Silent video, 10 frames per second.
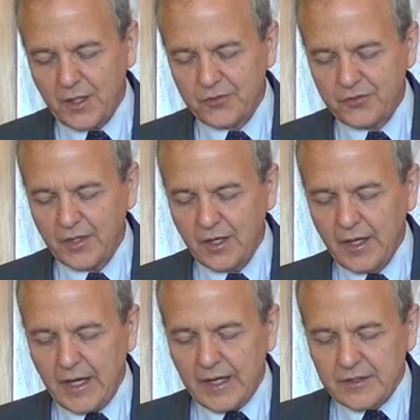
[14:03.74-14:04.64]
grace
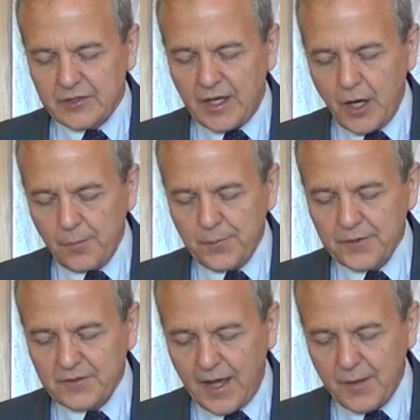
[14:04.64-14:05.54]
to help in
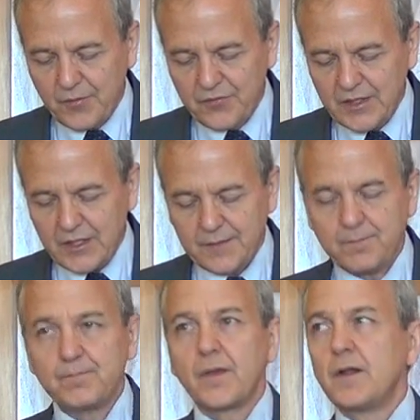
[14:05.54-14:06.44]
the time of need.
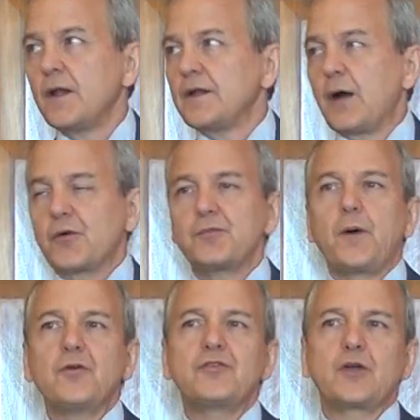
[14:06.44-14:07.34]
Now we're
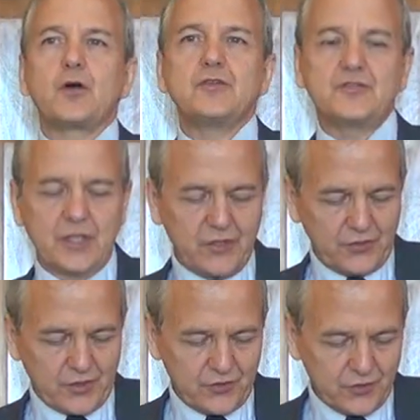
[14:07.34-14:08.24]
supposed to go to
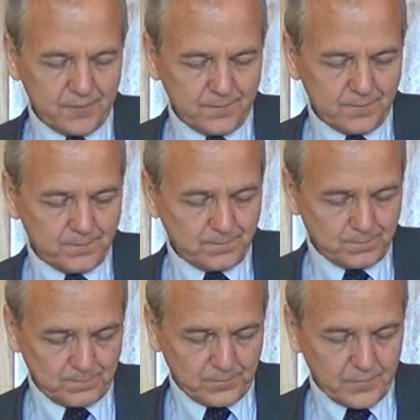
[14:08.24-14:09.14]
Jesus.
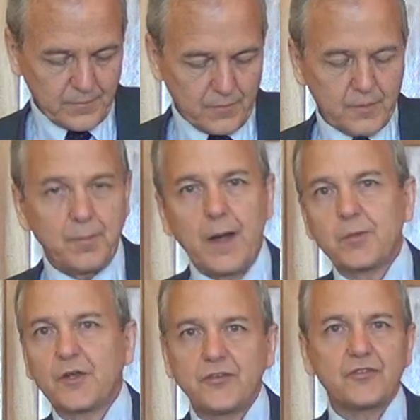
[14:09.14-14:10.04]
The
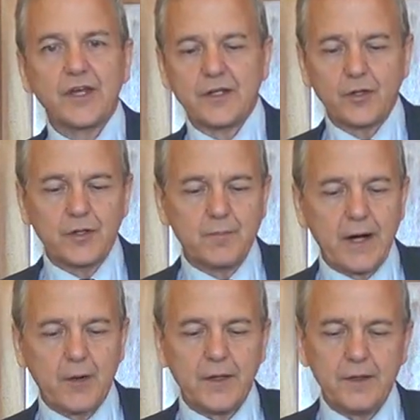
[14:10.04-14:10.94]
Bible doesn't say to go to
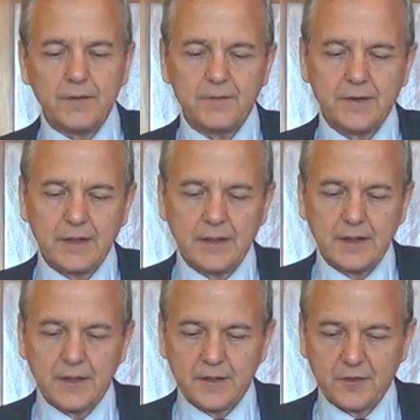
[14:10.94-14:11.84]
Mary
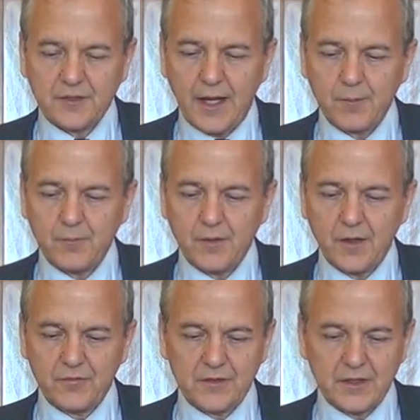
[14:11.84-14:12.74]
in our time
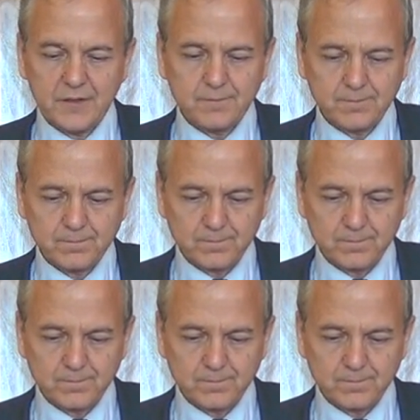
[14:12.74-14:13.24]
of need.